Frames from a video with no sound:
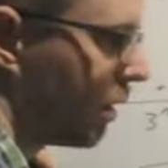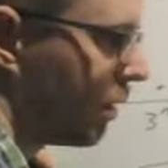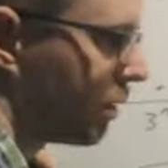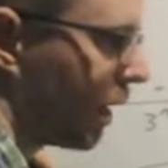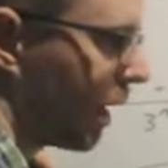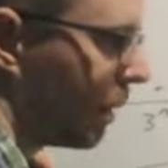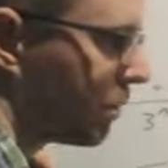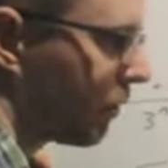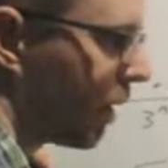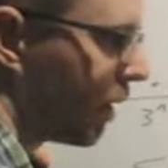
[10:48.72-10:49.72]
The absolute
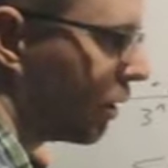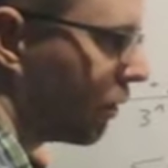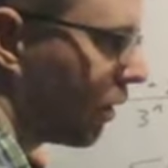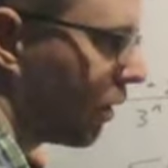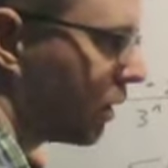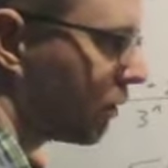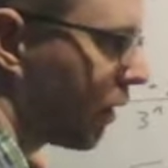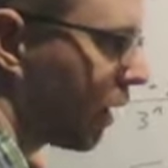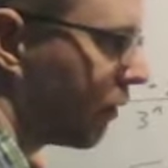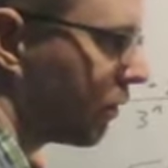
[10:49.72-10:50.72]
value of r is
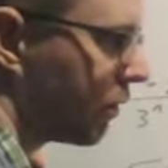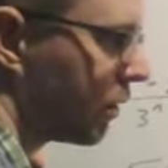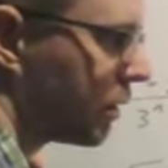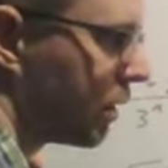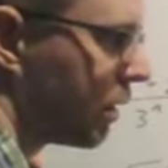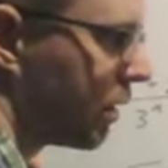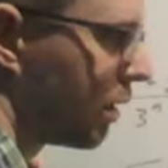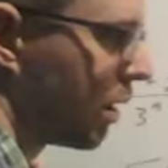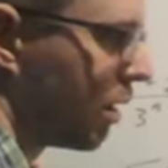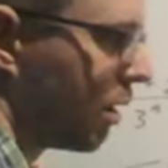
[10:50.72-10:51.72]
5/3,
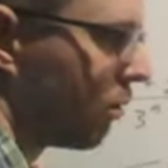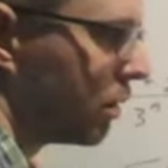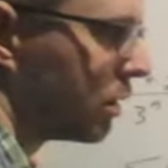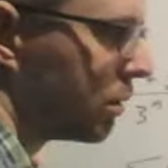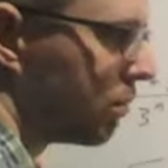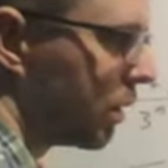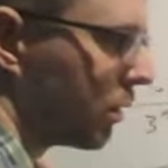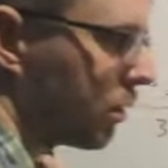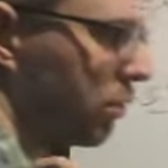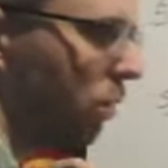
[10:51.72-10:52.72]
which is bigger
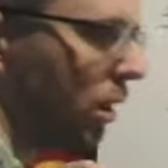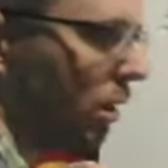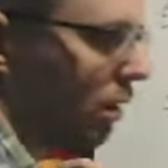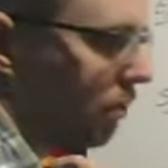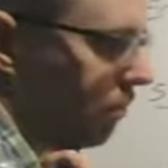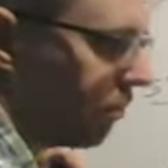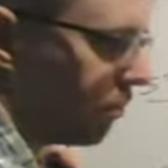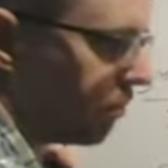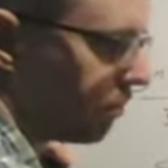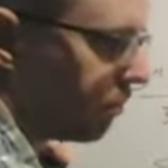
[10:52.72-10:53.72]
than 1,
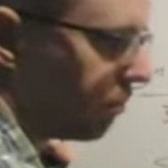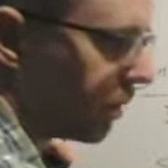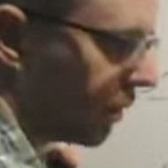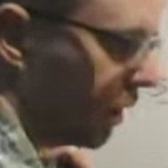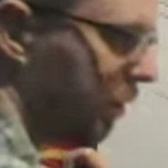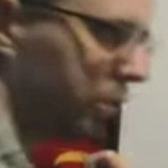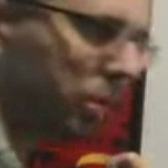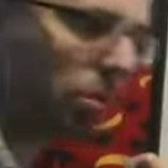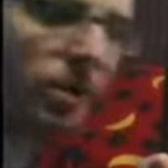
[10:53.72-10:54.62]
bigger than or equal to 1.